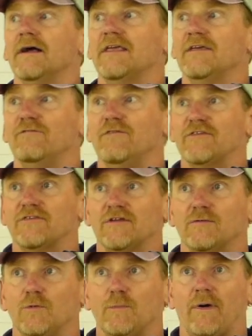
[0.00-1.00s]
He
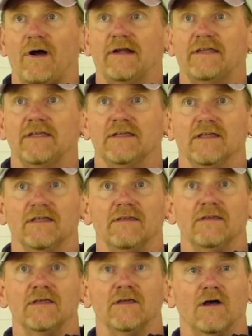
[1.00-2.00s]
visited Wupatki
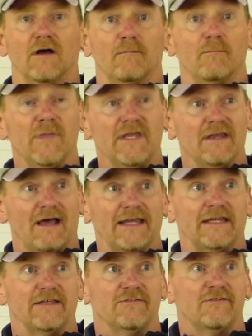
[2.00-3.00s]
in the
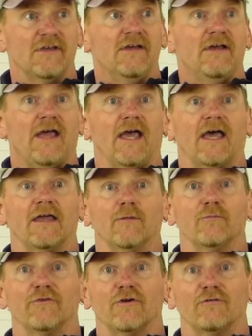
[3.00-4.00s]
mid-90s and
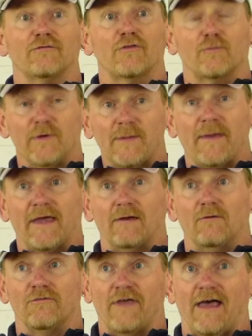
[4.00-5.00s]
observed 3
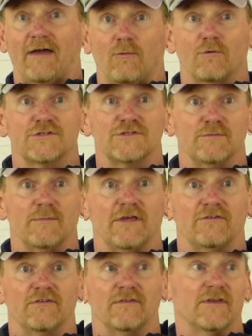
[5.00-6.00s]
panels at Horseshoe
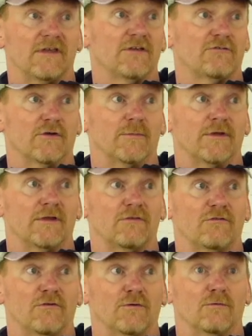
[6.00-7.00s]
Mesa that he attributed
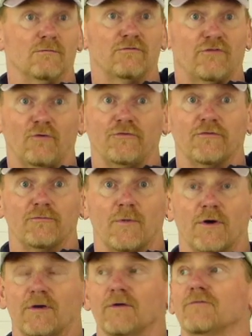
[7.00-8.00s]
to solstice
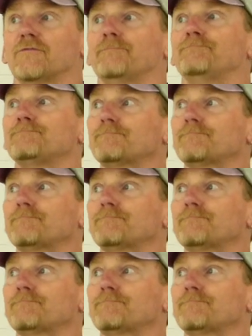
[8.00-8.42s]
markers.